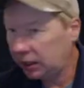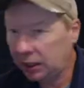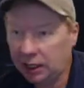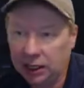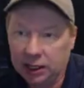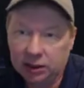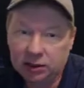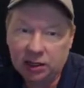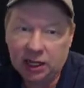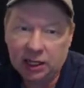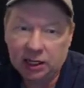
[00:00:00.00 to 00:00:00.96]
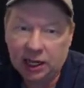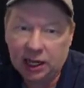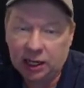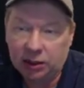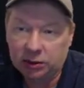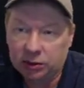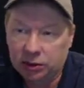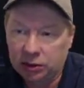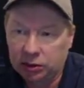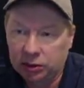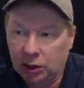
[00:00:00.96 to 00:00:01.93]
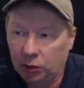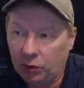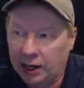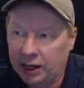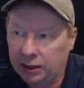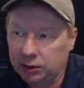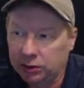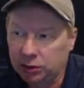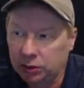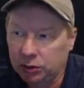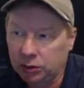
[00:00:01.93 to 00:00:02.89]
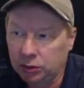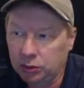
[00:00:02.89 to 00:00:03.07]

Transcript: and take it out around to